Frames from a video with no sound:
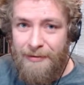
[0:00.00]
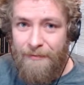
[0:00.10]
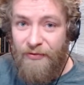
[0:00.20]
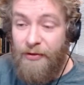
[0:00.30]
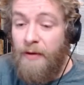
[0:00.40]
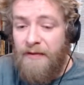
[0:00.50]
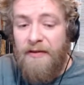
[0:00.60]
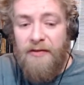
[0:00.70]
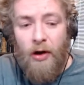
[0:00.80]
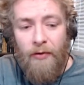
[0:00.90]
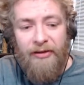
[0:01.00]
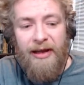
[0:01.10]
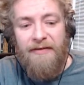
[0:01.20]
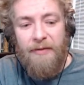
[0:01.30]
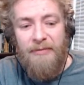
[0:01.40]
So if there's
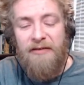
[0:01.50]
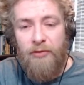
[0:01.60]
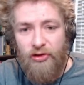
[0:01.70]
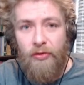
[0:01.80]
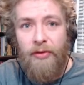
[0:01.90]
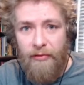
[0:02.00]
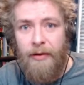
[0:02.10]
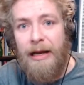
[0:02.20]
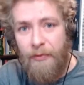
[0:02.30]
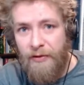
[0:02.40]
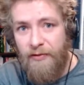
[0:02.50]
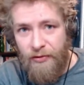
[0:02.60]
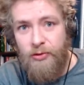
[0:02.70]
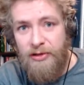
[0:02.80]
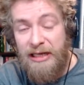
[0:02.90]
context, it means we should throw out those
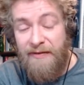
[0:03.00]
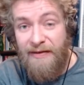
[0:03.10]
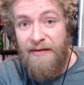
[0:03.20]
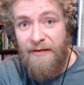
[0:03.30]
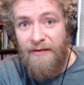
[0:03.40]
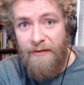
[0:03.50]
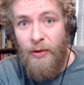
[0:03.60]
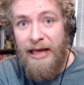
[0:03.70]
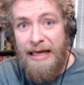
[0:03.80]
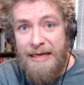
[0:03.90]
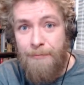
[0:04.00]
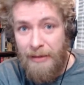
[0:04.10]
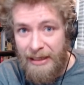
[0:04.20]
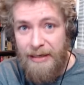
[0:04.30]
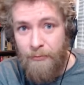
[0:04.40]
2 seasons where he
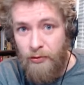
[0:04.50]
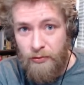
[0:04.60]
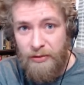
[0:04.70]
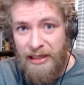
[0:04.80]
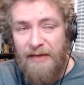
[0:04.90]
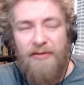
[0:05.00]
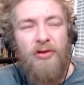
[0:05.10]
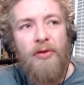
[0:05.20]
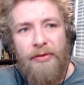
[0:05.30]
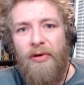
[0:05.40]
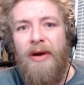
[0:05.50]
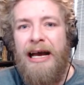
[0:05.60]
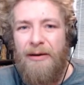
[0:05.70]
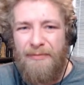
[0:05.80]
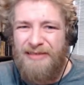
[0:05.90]
played multiple games. Well, not throw
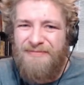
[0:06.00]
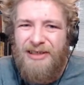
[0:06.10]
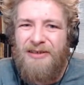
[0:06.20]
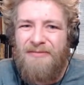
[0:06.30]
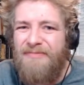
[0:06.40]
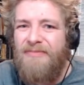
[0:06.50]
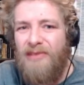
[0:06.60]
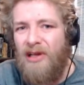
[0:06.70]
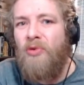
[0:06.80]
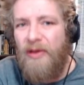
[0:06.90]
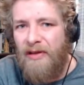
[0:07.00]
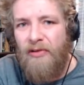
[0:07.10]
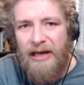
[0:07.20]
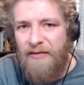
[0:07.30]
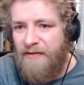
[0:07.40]
out, but, look with a
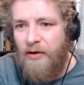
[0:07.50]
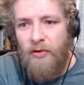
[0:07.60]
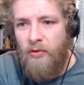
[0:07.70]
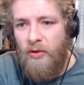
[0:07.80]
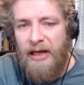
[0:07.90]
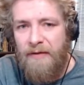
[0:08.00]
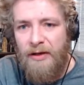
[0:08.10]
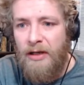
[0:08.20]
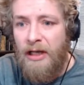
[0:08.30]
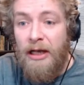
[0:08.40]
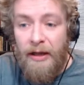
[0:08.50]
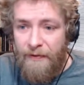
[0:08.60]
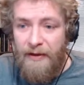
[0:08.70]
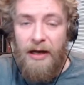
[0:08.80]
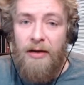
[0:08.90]
grain of salt or whatever.
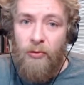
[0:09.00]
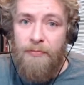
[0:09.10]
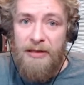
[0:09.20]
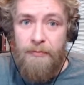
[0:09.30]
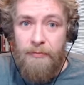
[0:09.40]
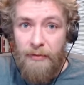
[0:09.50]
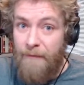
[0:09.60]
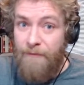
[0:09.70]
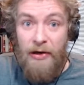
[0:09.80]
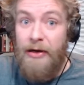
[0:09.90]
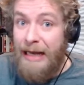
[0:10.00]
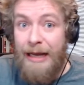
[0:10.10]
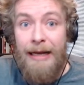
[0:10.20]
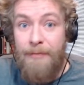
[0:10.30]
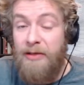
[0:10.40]
Then I would be very
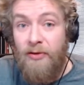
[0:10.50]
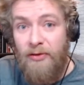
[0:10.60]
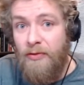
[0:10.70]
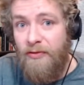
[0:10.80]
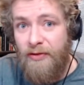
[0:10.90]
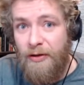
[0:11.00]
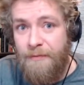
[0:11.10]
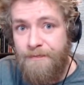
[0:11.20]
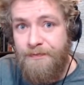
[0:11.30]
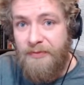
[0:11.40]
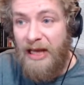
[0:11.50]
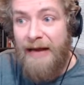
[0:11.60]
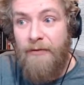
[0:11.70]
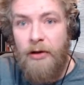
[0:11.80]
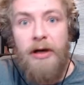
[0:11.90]
happy to do so. I
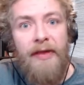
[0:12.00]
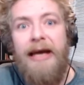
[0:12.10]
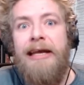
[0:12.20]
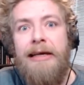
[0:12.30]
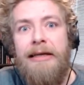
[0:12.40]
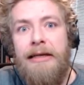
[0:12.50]
haven't heard that yet.